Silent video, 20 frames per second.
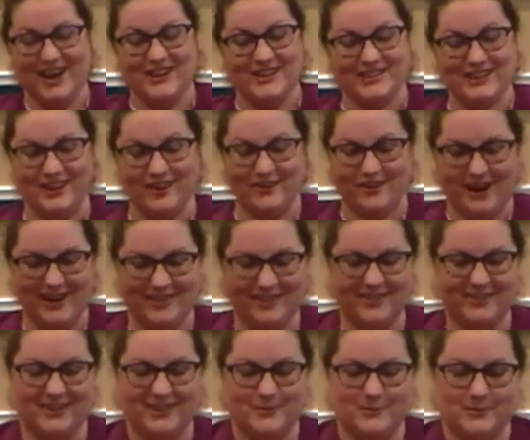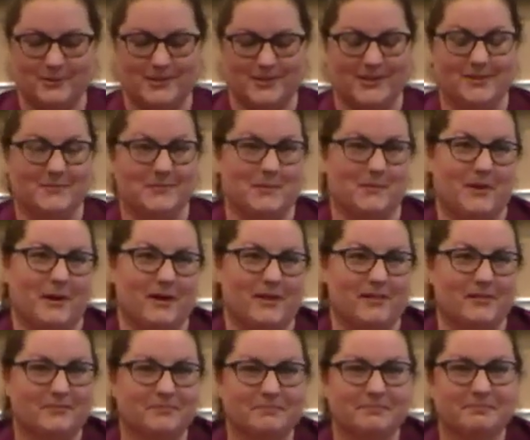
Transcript: So I think that's what sets me apart.